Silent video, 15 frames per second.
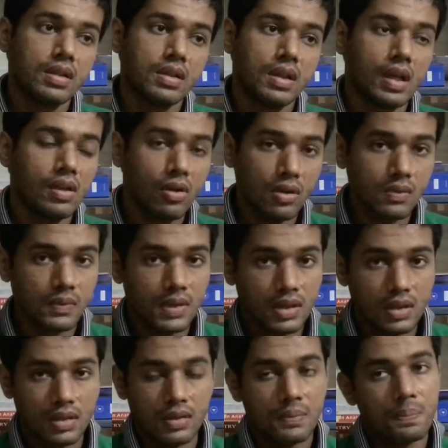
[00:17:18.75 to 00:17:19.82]
along with
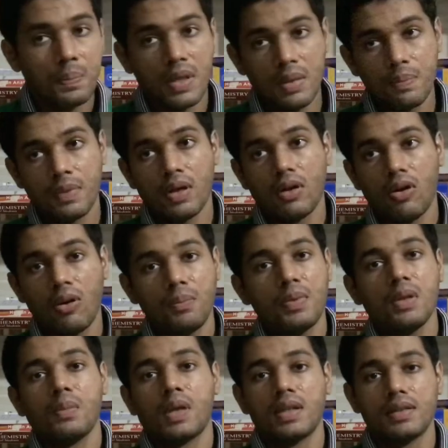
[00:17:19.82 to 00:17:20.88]
PEEP
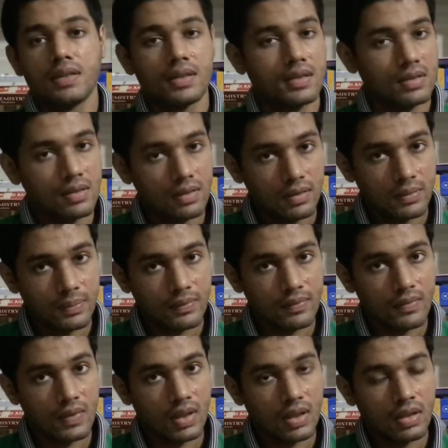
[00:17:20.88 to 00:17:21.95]
optimization
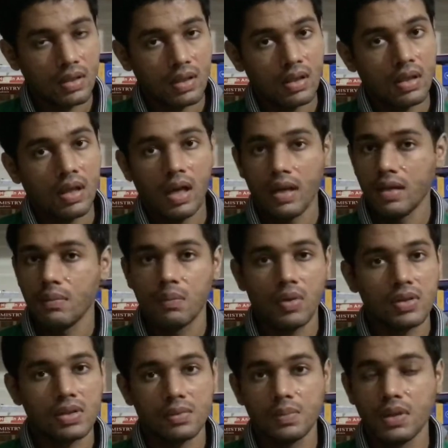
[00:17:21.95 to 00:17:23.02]
and
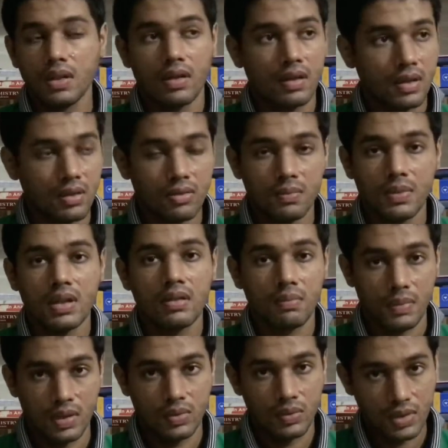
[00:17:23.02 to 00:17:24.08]
possibly recruitment
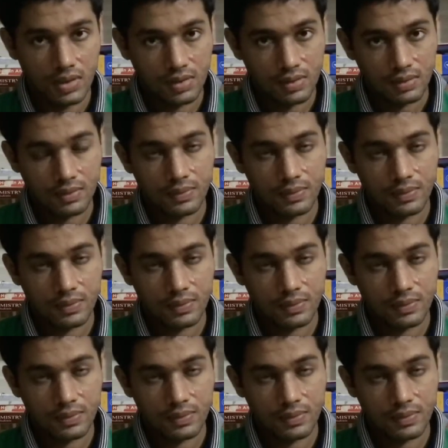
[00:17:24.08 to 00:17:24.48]
maneuvers.